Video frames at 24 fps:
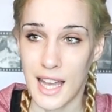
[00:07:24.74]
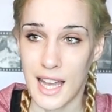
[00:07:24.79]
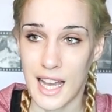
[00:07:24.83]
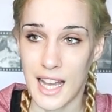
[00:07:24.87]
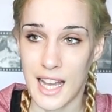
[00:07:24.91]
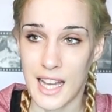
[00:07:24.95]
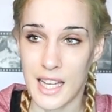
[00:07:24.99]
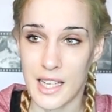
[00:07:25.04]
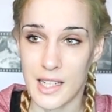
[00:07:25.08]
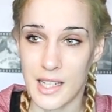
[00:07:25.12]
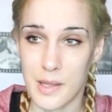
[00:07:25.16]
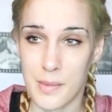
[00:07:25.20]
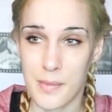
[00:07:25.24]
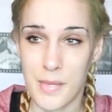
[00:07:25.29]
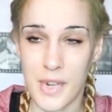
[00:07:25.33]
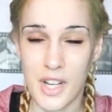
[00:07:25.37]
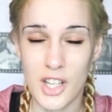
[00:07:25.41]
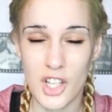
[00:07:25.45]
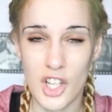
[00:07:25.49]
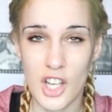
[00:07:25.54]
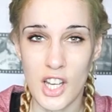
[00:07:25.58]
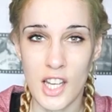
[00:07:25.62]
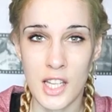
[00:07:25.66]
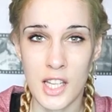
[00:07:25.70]
And my
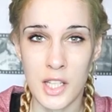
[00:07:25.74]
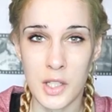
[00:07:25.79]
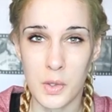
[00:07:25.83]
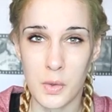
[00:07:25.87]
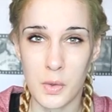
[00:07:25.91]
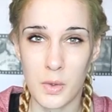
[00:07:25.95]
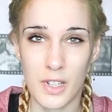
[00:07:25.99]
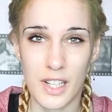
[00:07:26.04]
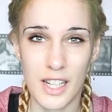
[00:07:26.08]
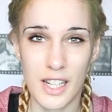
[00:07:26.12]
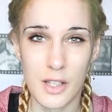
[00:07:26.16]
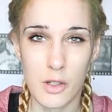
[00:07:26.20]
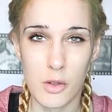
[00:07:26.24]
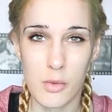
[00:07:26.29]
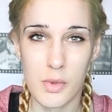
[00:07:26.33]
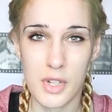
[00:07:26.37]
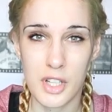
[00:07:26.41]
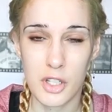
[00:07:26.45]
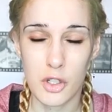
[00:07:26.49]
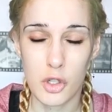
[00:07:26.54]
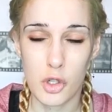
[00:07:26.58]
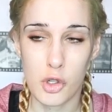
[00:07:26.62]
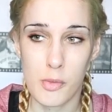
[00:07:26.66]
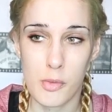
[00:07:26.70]
jeans were a little
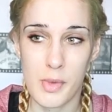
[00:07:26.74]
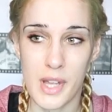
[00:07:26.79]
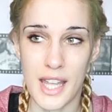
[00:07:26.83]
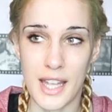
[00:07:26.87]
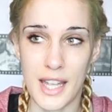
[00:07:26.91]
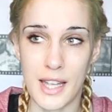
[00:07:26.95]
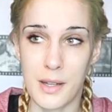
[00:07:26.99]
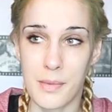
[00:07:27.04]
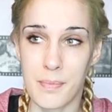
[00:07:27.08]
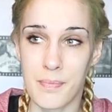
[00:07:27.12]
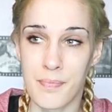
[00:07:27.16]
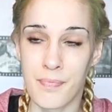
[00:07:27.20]
bit too big.